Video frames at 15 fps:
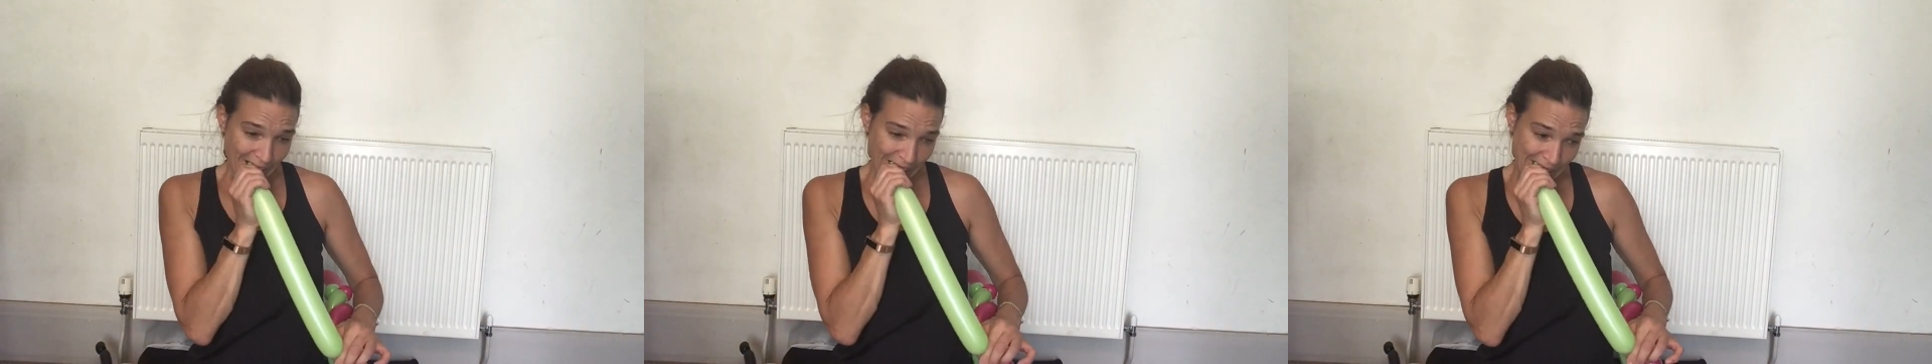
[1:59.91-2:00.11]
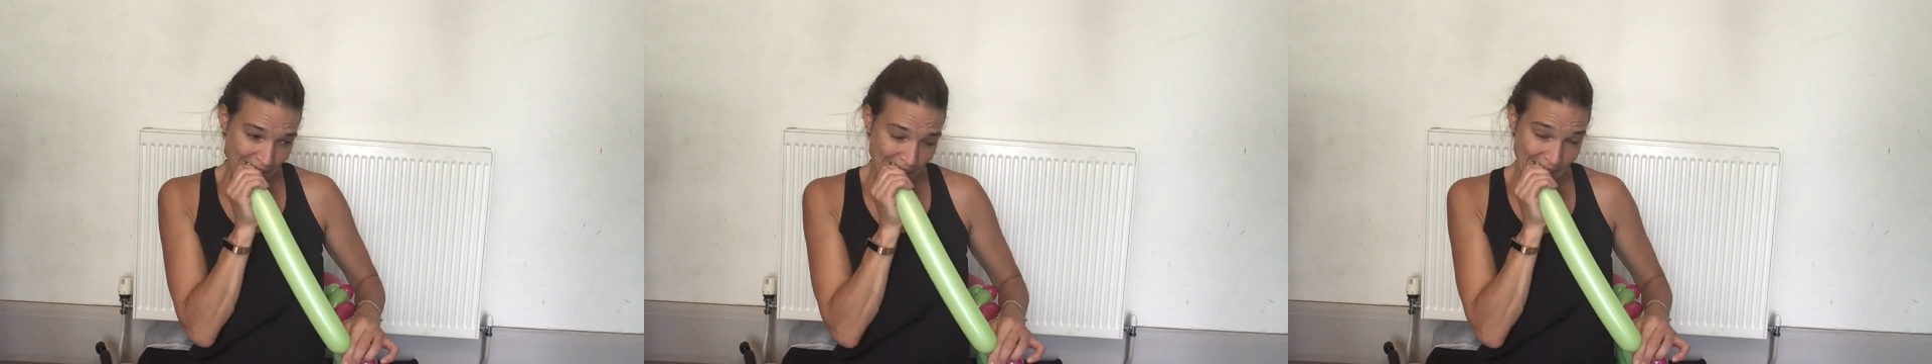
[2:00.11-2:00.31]

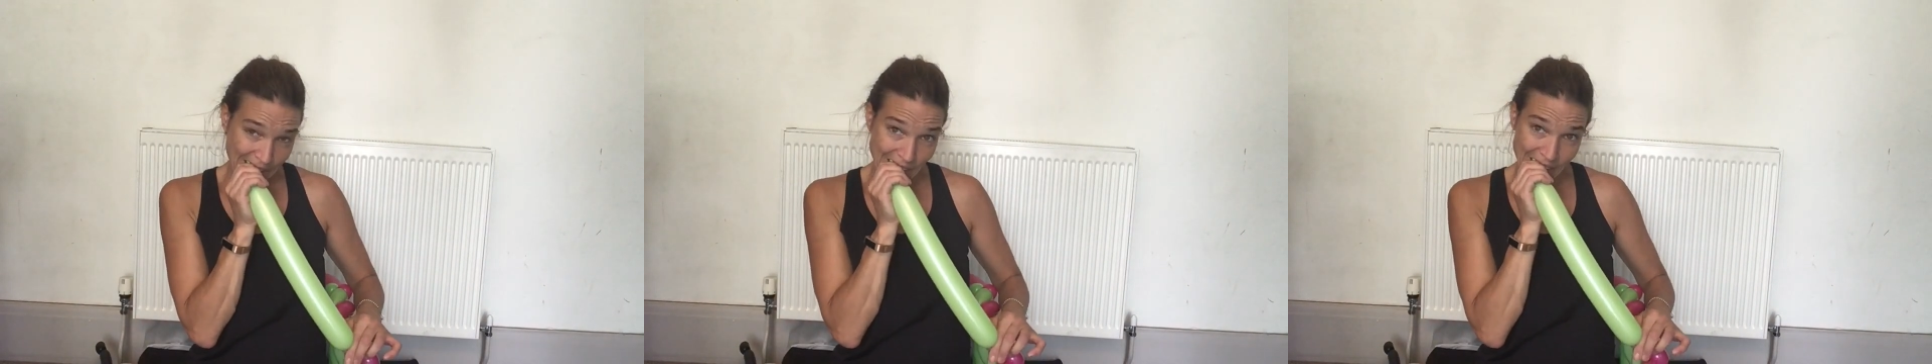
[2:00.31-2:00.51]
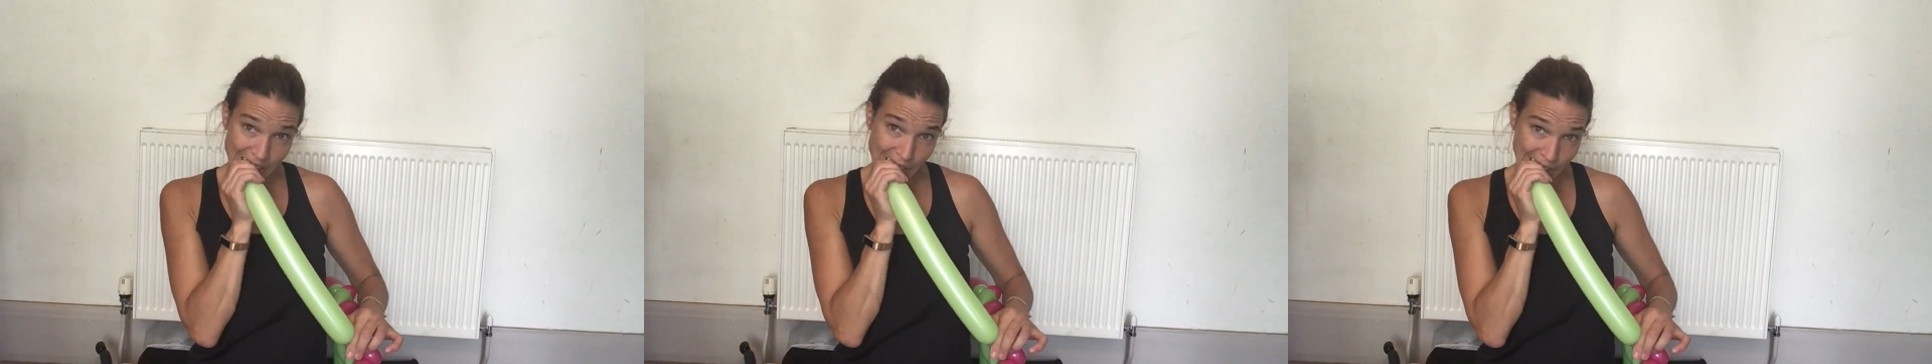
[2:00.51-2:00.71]
Now,
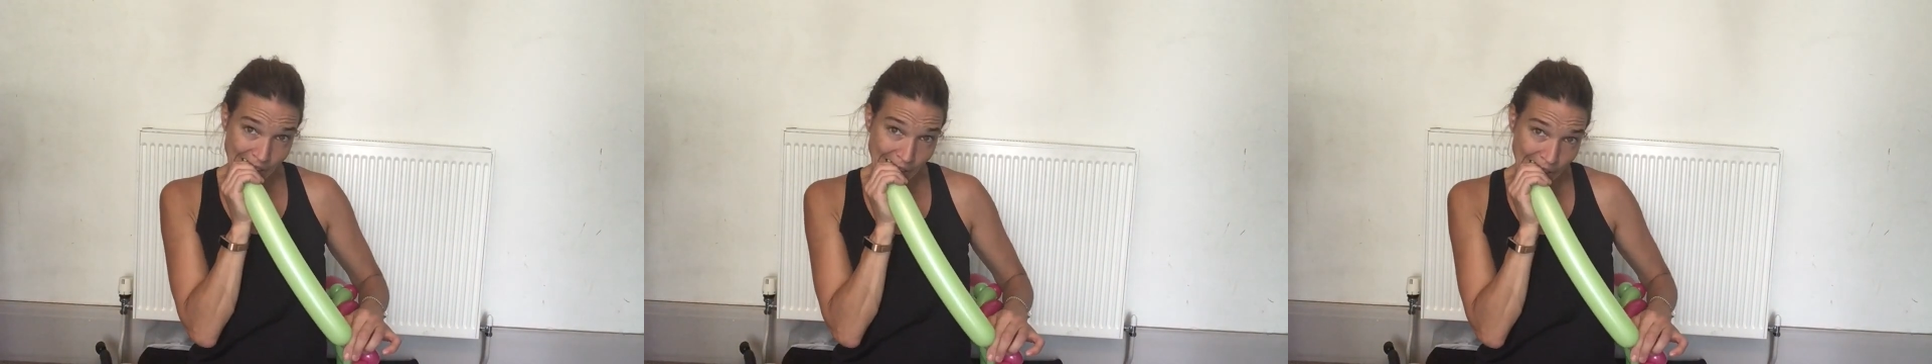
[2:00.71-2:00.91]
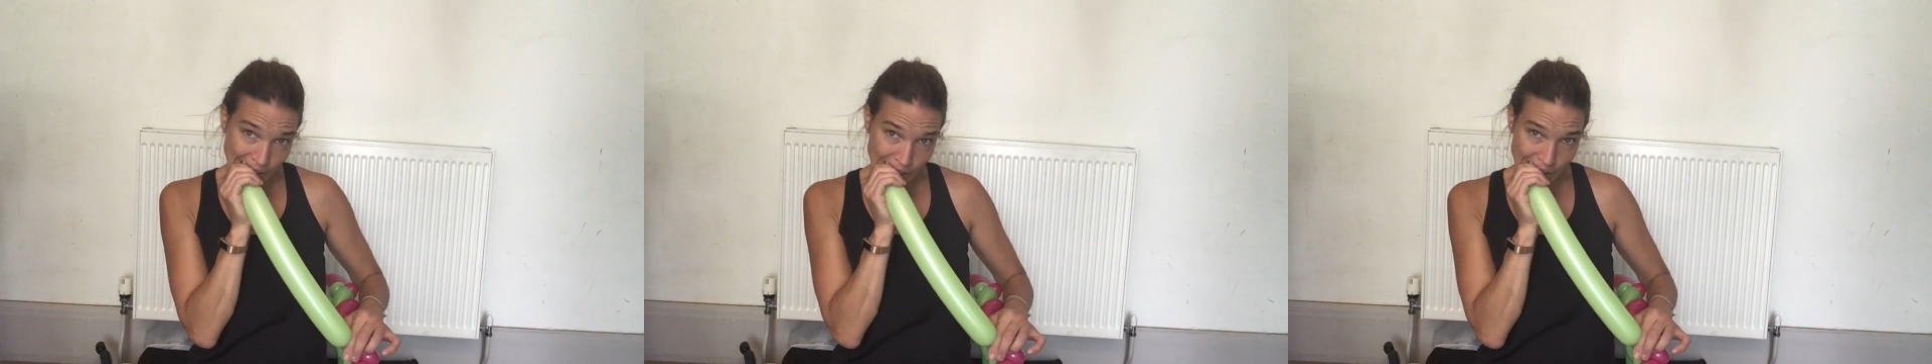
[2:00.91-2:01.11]

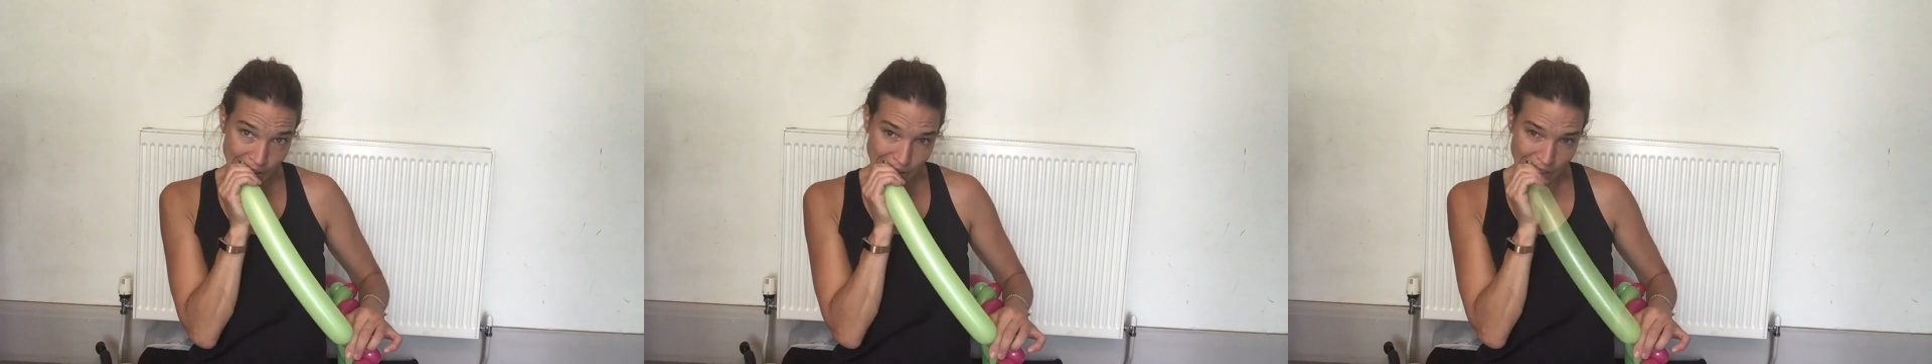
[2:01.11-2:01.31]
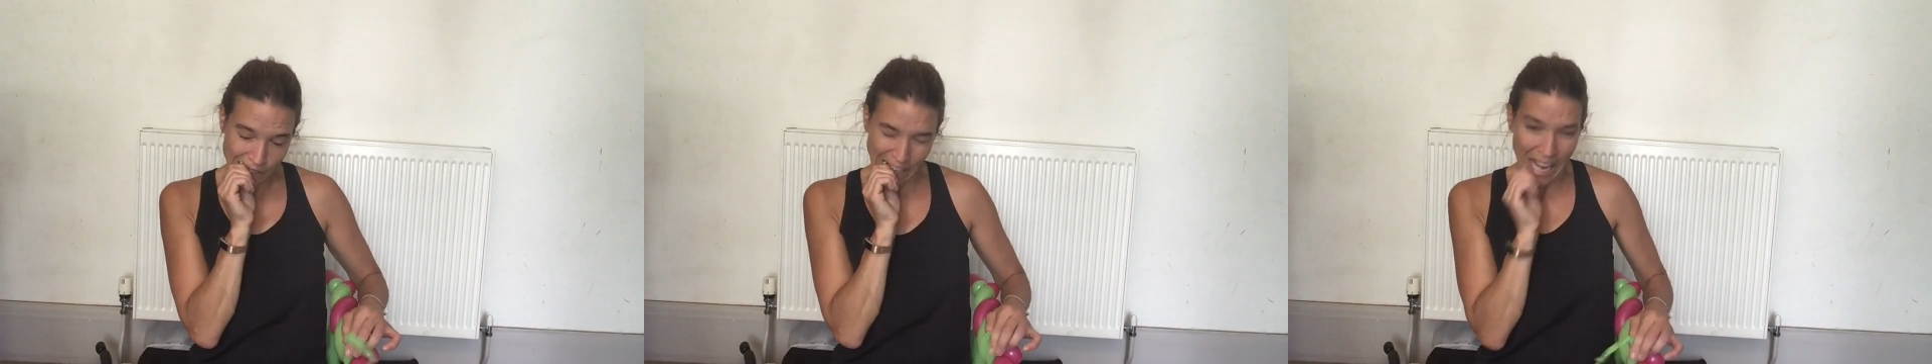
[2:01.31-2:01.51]

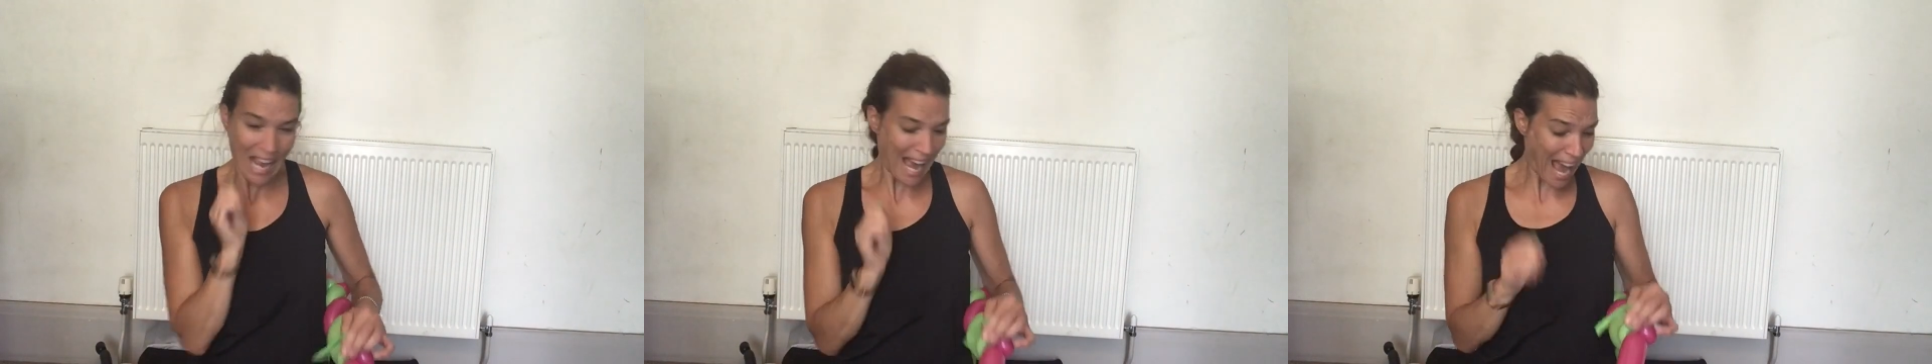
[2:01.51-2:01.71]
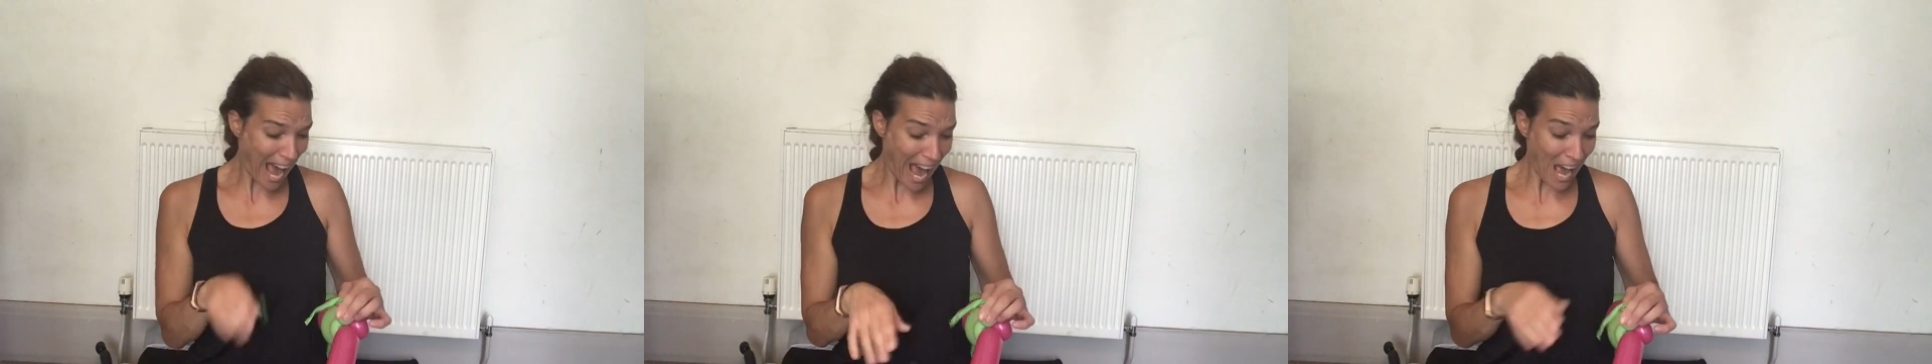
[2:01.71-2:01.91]

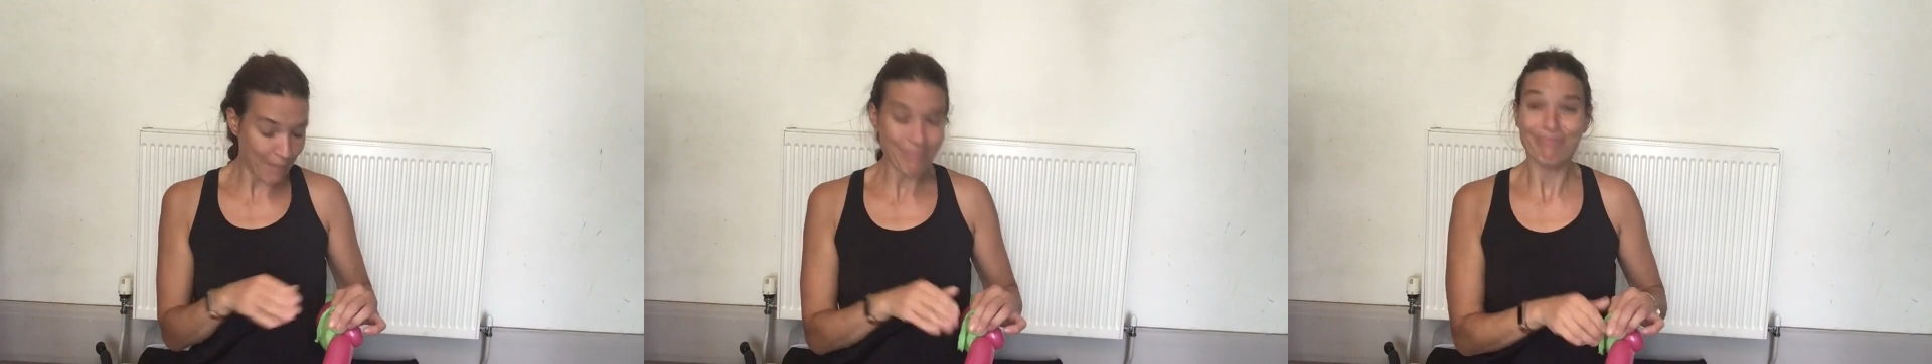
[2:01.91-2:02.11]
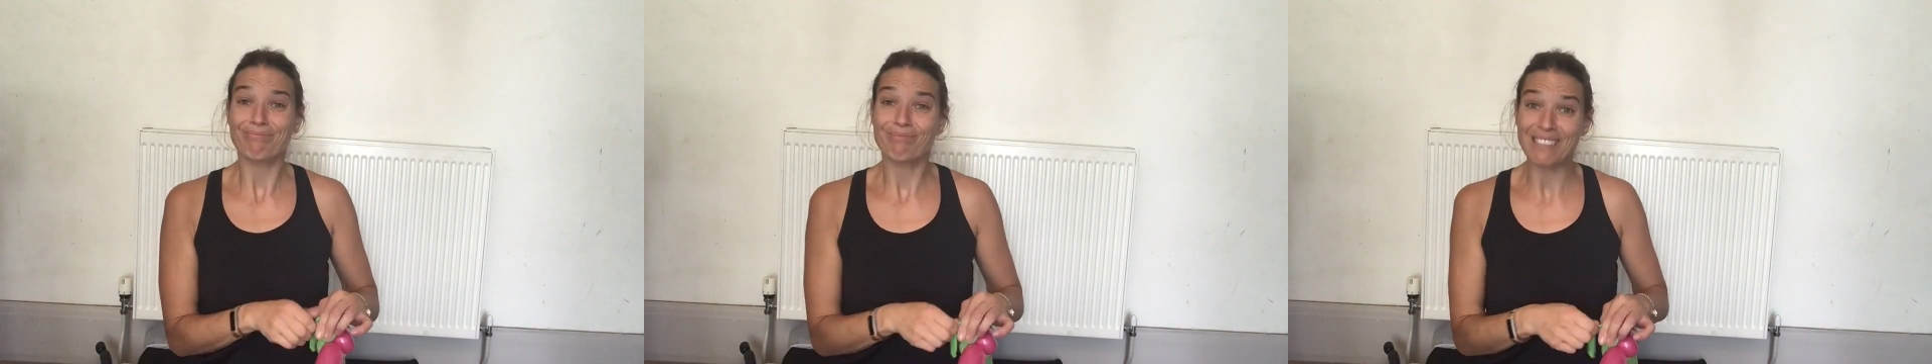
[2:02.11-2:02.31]

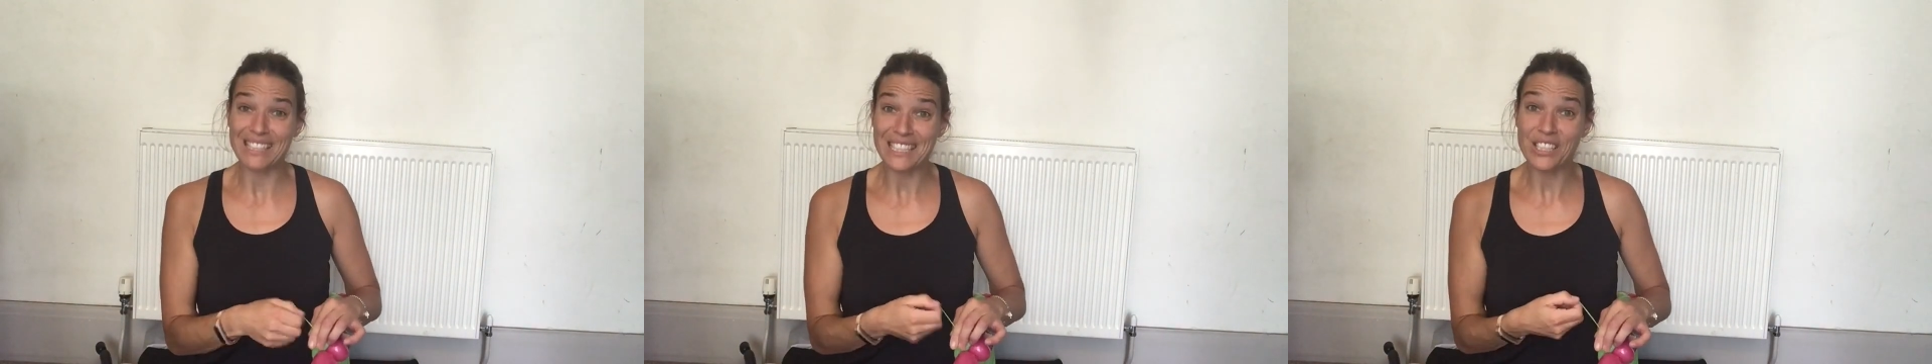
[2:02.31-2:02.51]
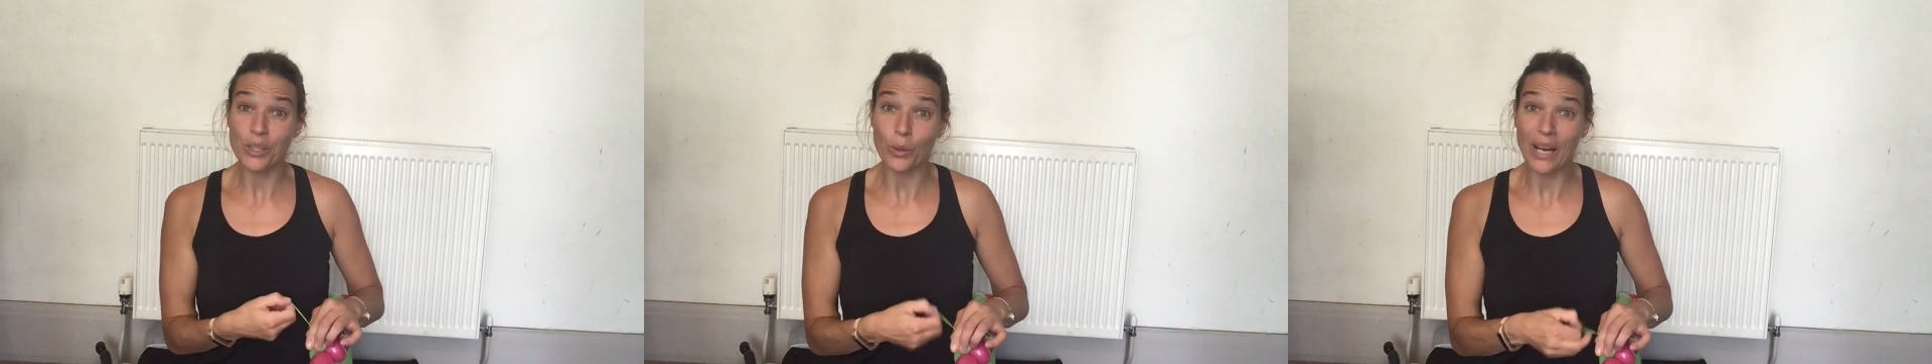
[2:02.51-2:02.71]
I didn't